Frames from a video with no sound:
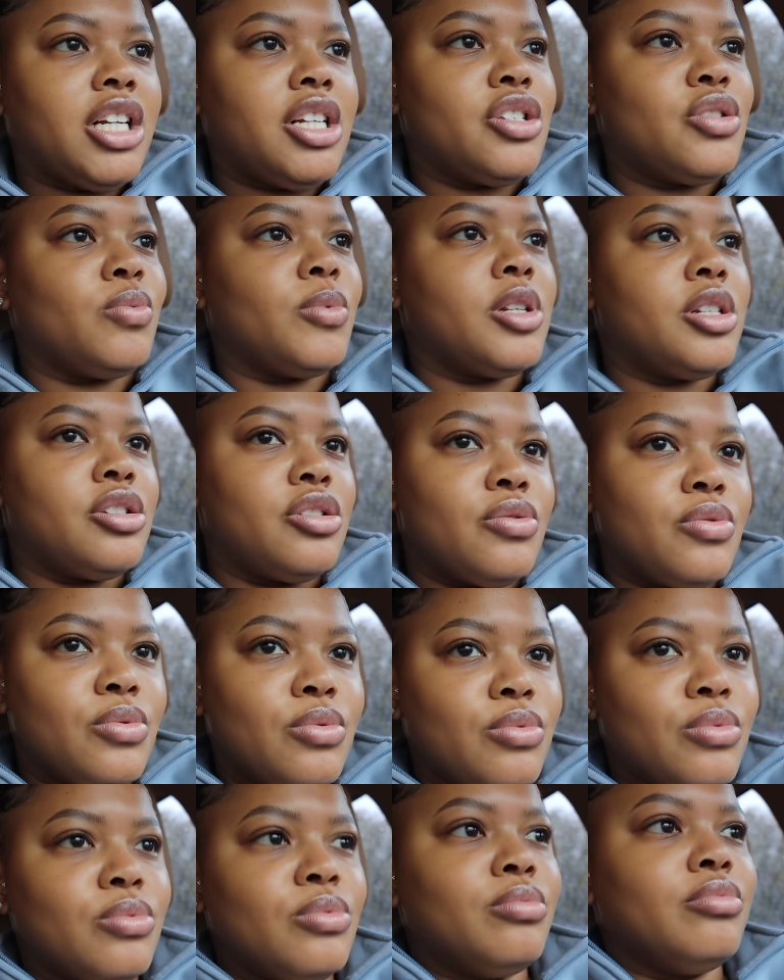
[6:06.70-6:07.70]
I just want to
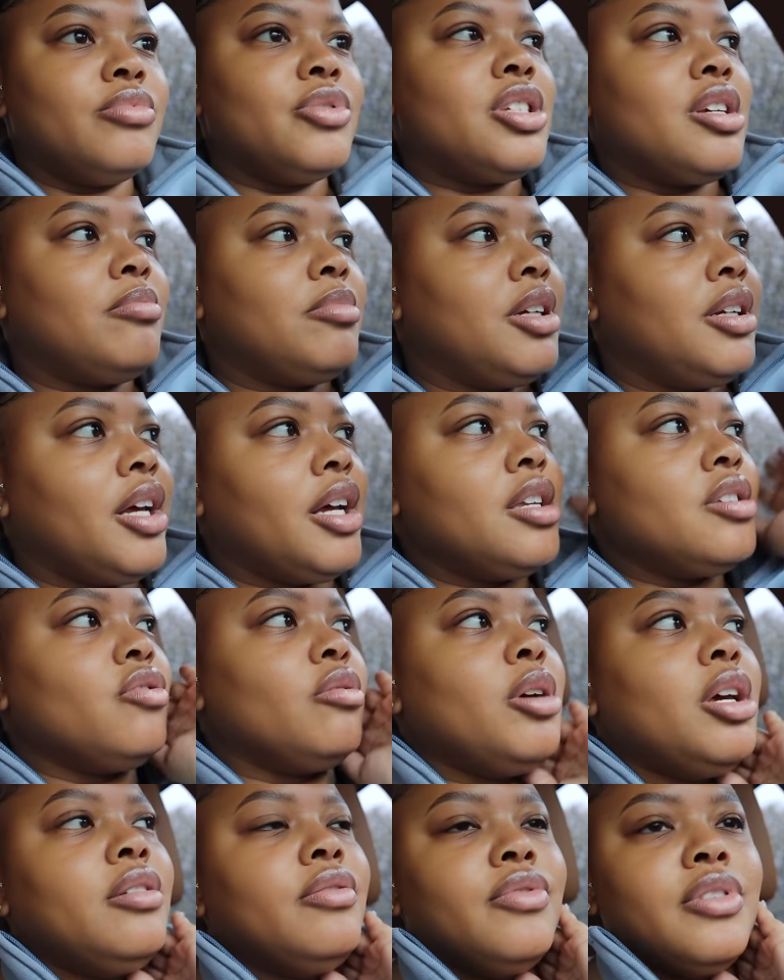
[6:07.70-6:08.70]
do something nice
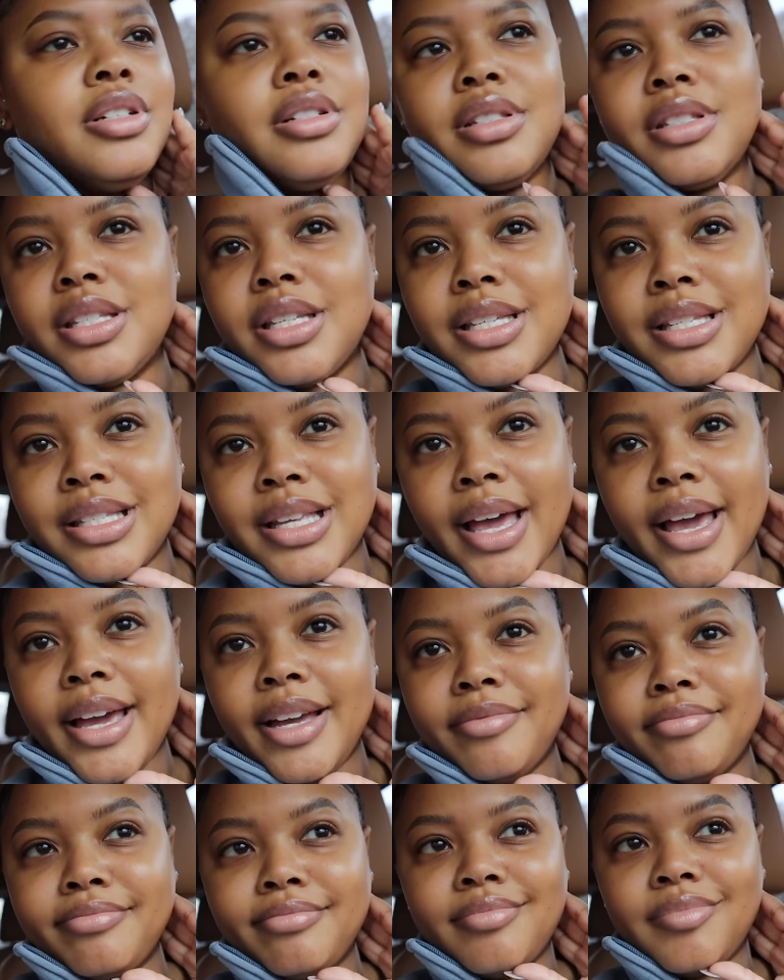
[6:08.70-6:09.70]
for my friends to
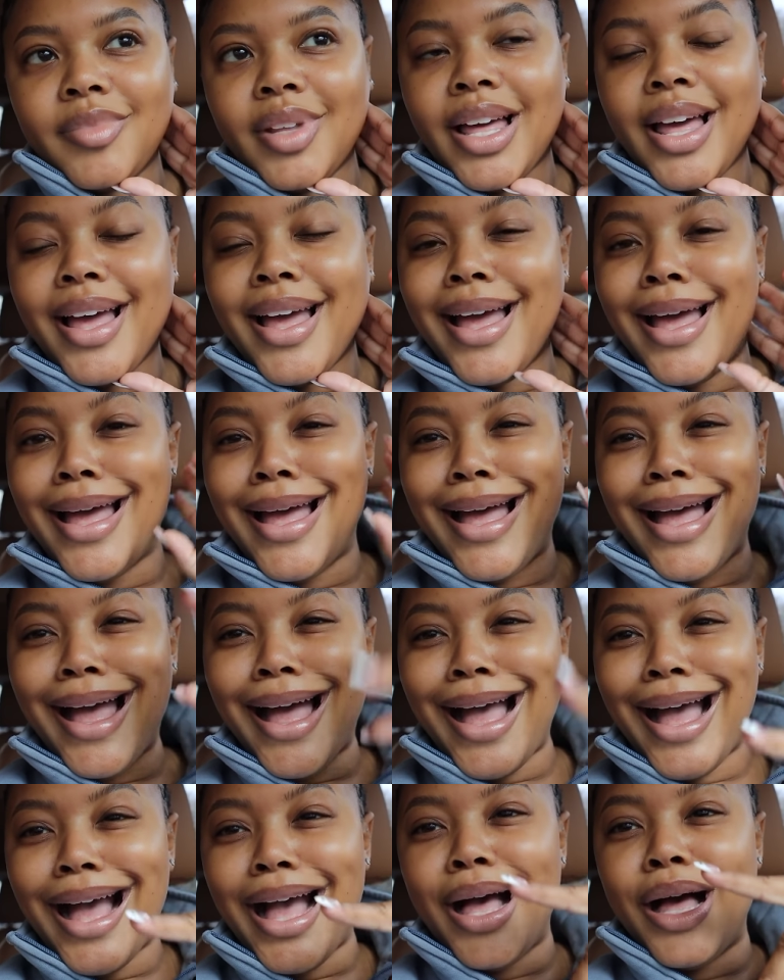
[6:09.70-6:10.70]
say,
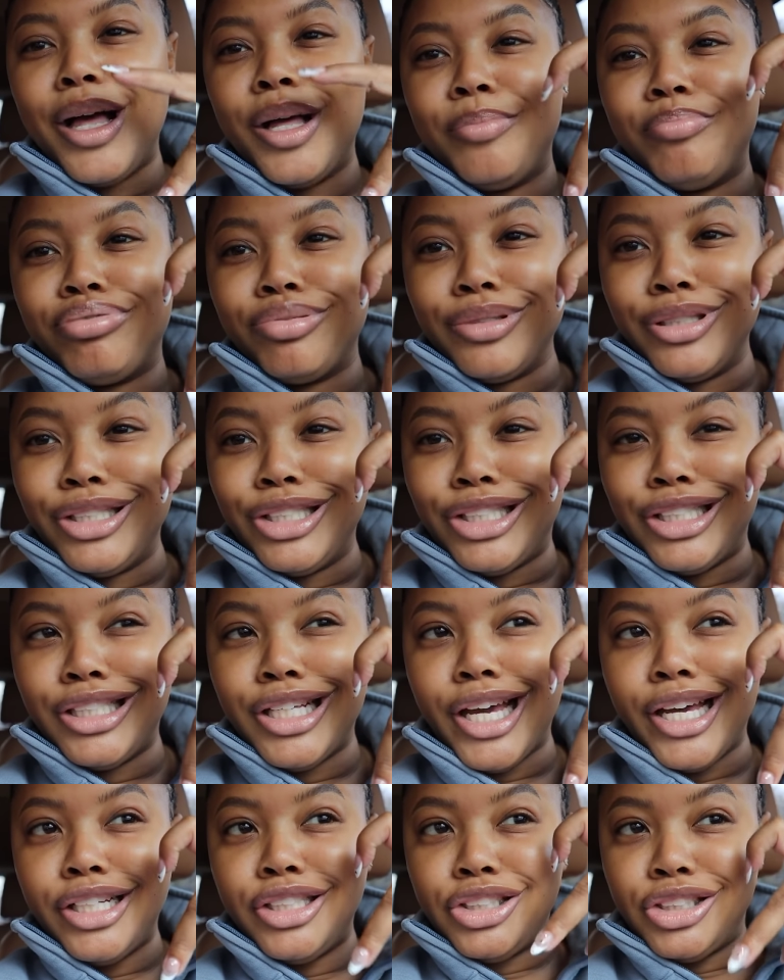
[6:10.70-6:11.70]
I
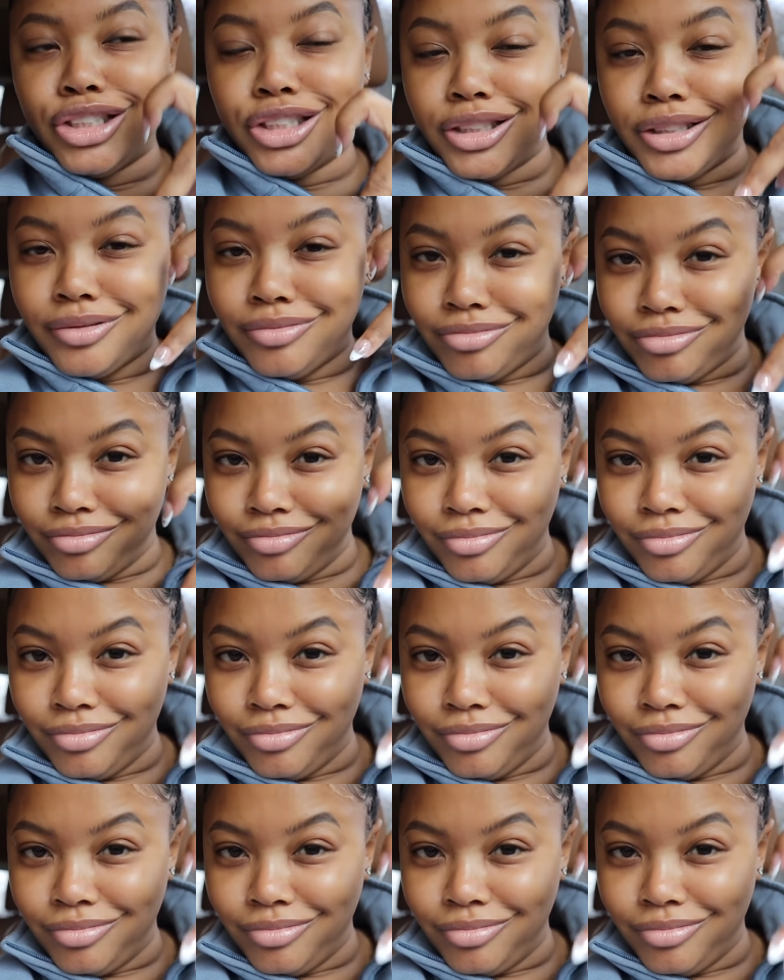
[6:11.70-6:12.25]
appreciate you.